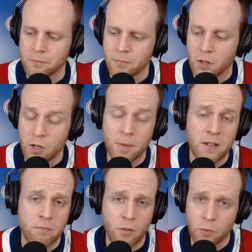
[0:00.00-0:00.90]
could have
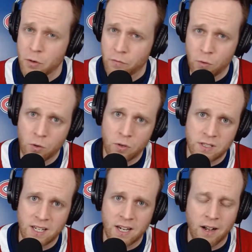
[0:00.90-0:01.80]
been 3 or 4 goals
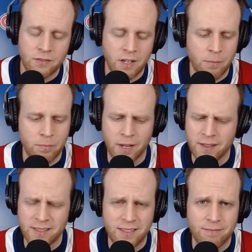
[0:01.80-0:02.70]
that he coughed up.
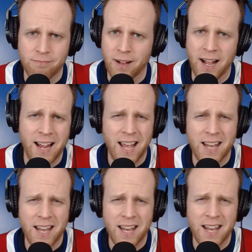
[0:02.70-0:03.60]
And I
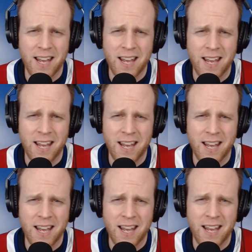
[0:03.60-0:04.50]
hadn't really seen much
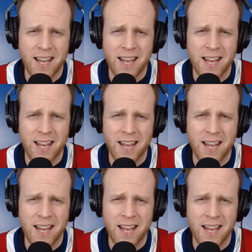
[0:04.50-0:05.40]
of the way
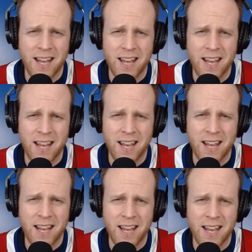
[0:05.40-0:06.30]
people were complaining
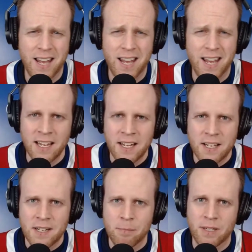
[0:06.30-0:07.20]
about his play,
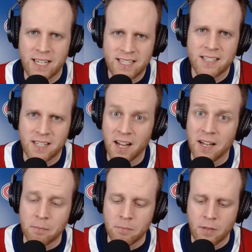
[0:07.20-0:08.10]
but I did
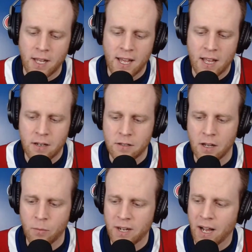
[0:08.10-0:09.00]
tonight. And
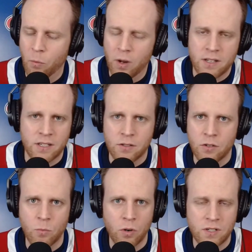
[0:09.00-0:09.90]
we got,
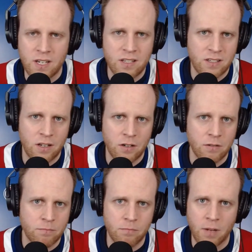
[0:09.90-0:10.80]
2 more seasons
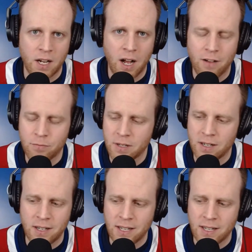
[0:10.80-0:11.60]
under Mike Hoffman, and